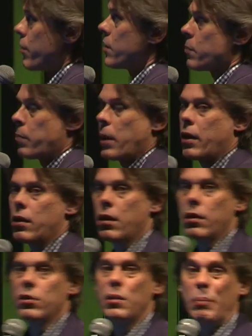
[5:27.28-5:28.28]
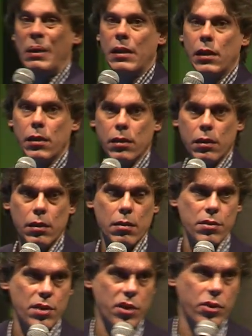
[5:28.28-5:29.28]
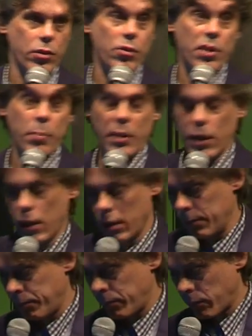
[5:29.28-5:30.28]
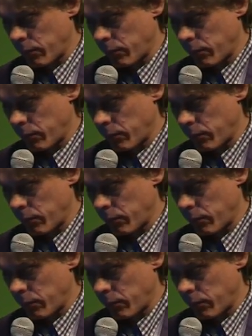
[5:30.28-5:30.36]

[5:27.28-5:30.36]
hours per typical session or typical